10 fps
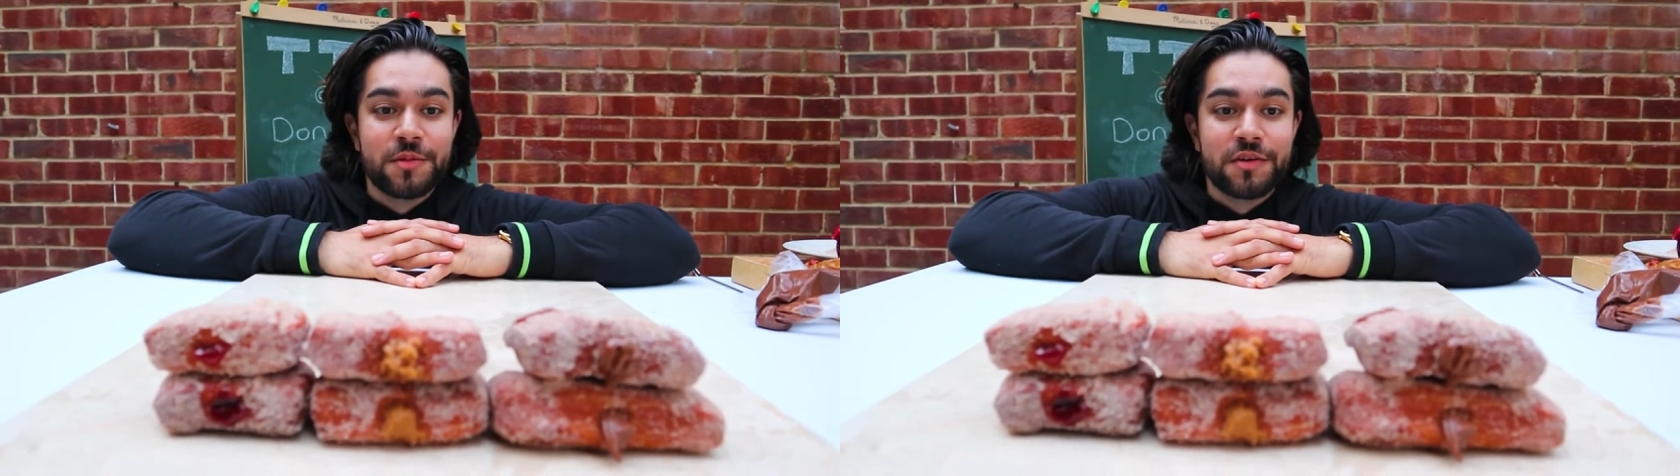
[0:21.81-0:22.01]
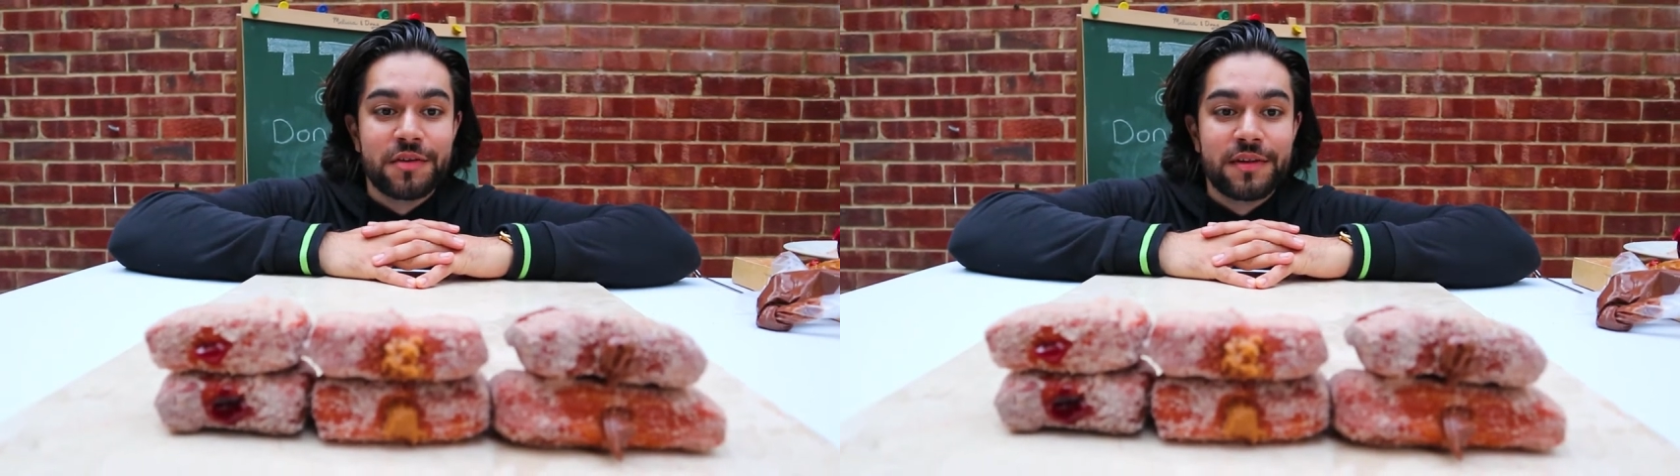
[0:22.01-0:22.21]

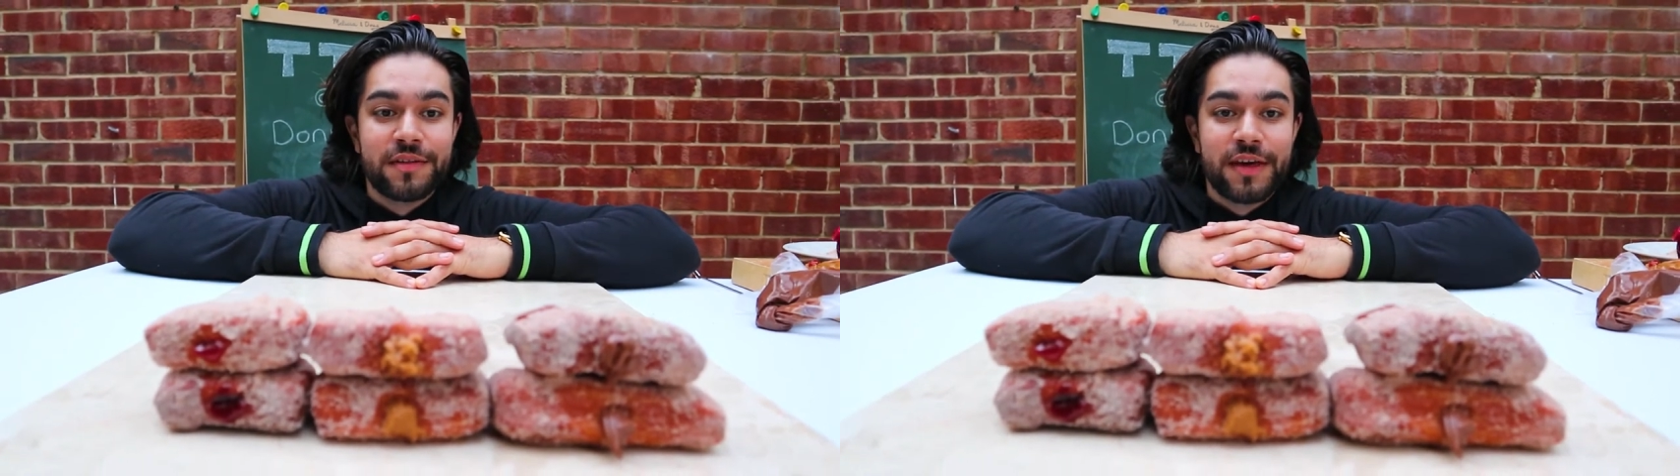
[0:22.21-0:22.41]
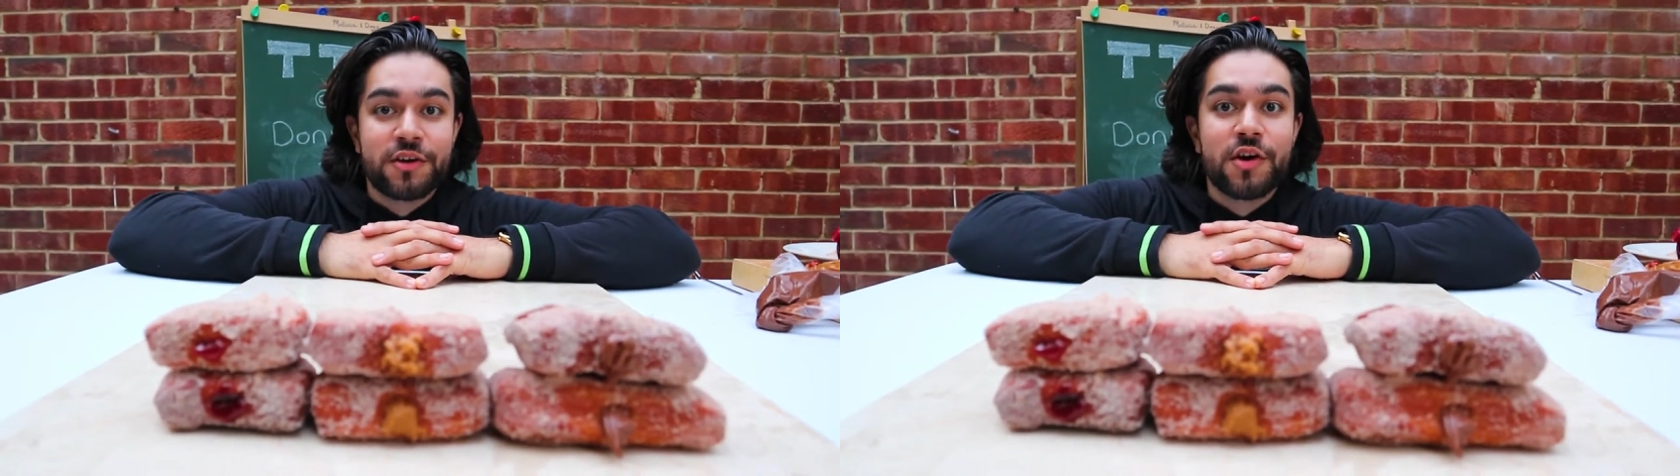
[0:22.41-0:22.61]

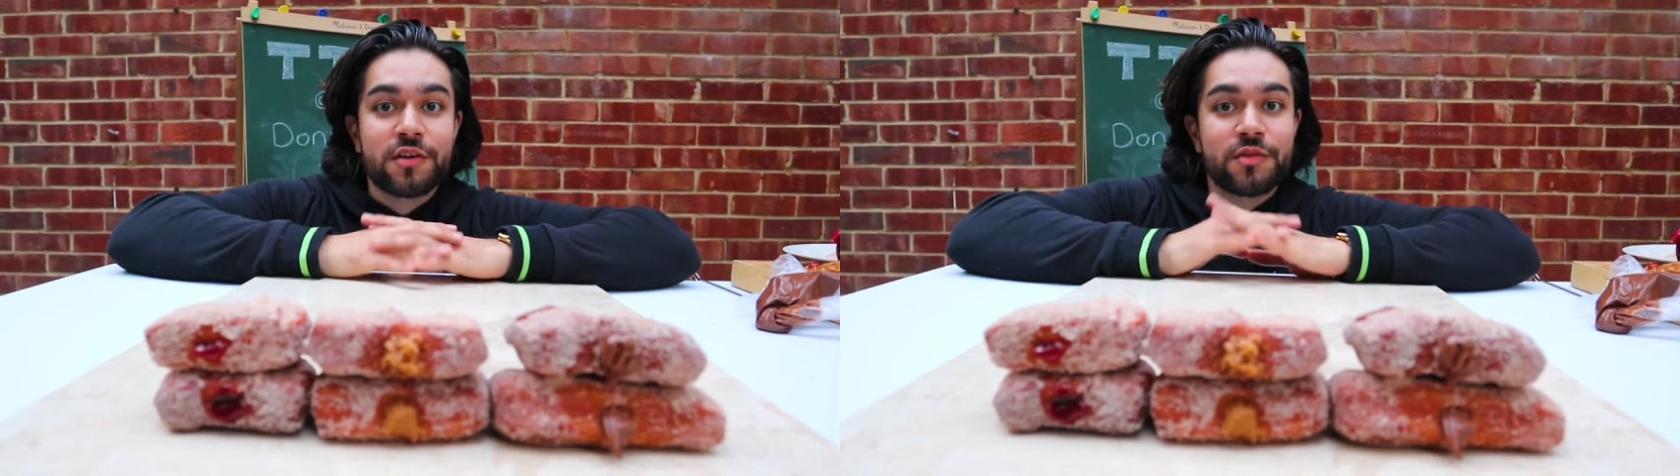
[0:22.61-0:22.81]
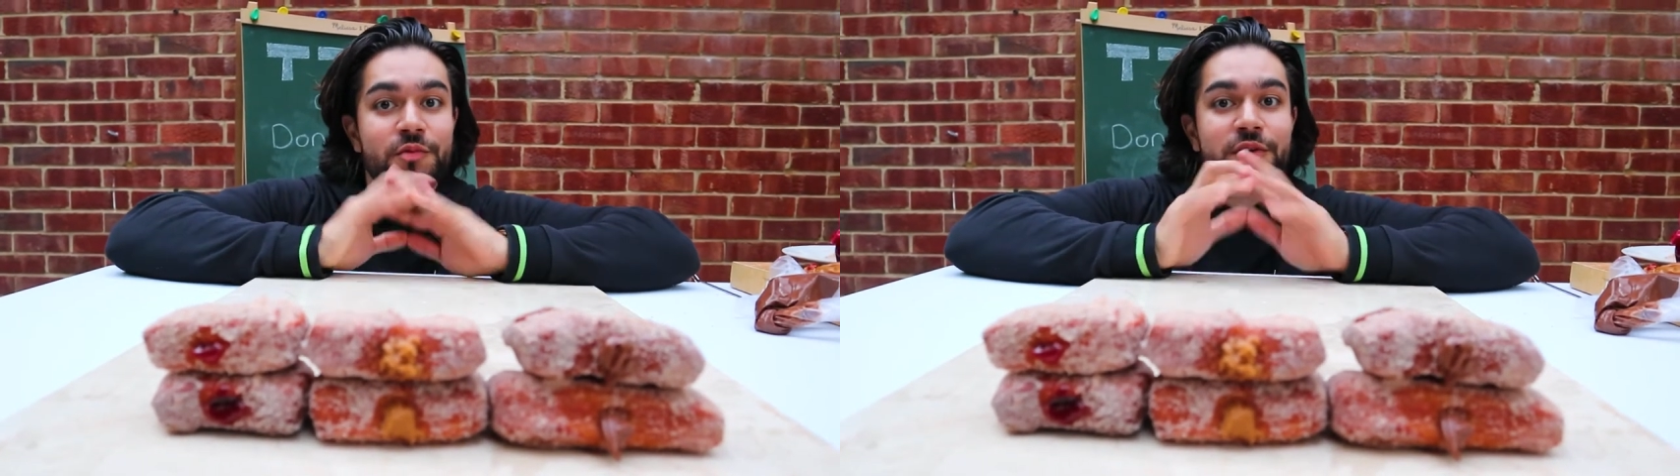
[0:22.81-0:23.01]
Biscoff,
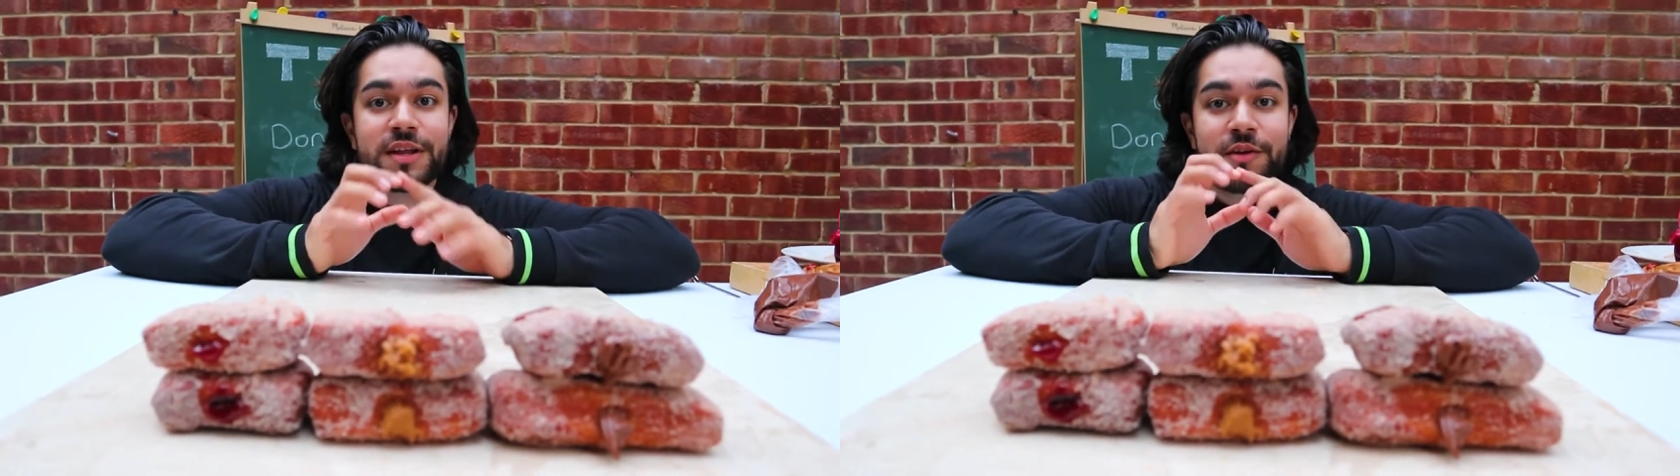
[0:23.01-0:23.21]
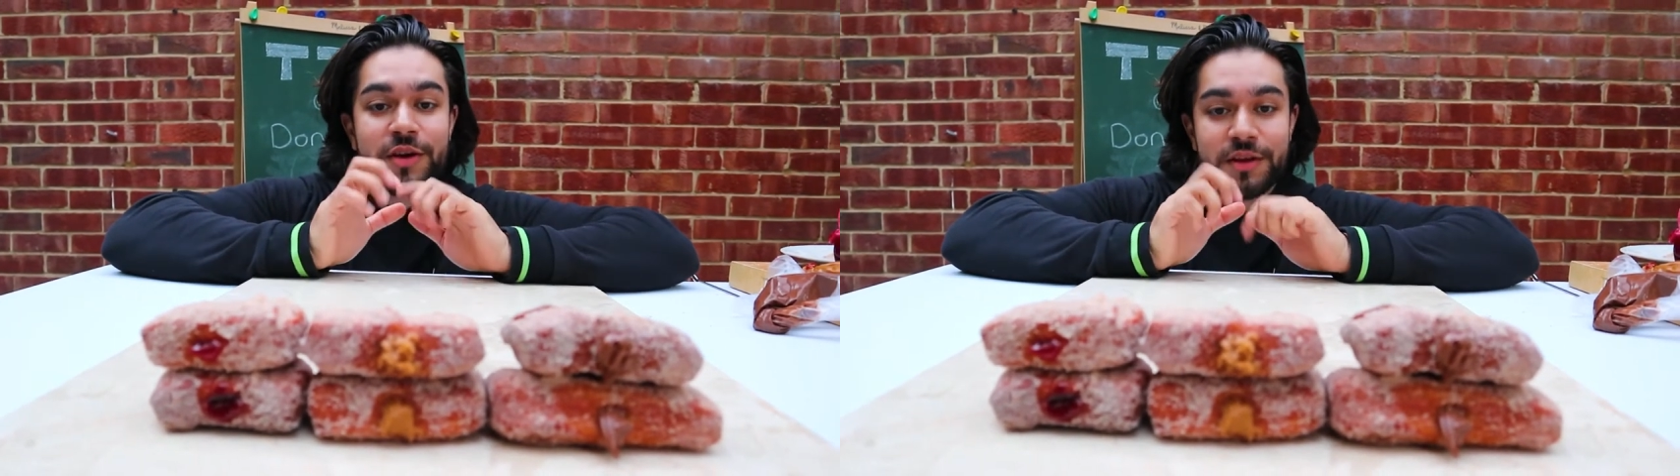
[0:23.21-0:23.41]
and
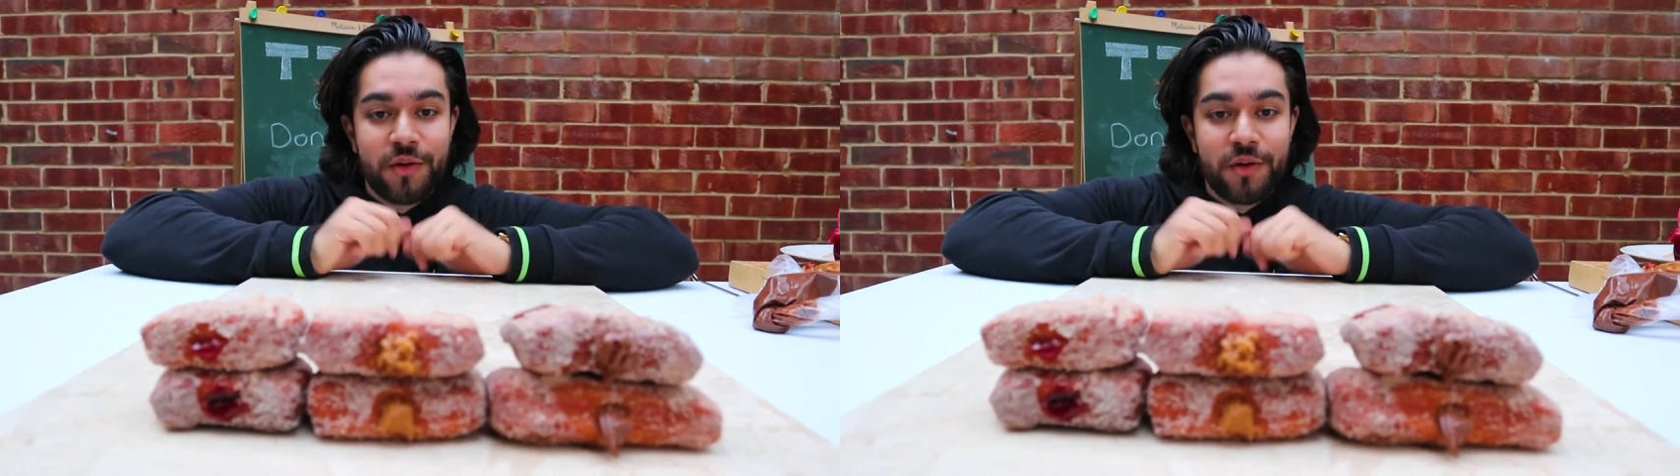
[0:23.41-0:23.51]
raspberry